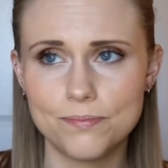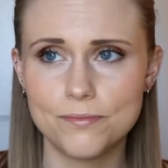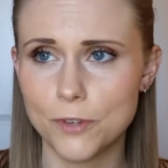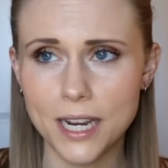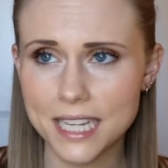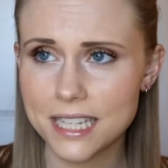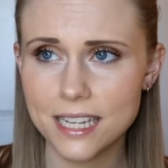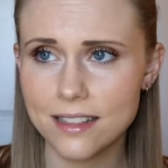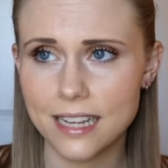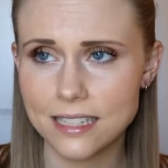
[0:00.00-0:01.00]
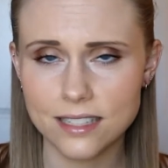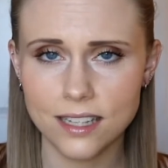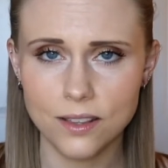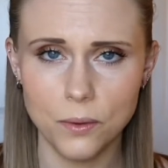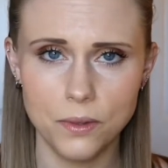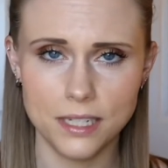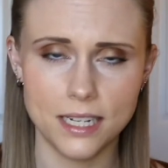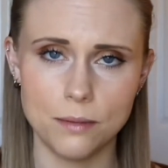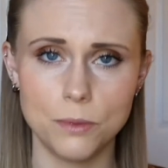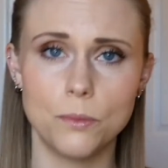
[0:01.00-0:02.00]
frankly, that's like the only
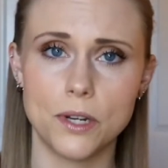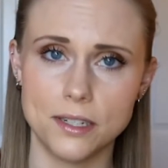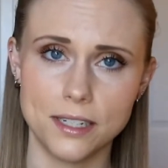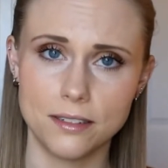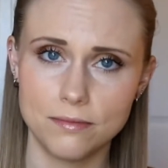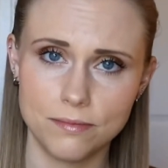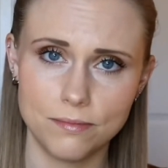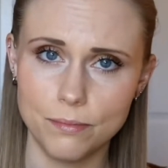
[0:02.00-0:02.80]
time I'm wearing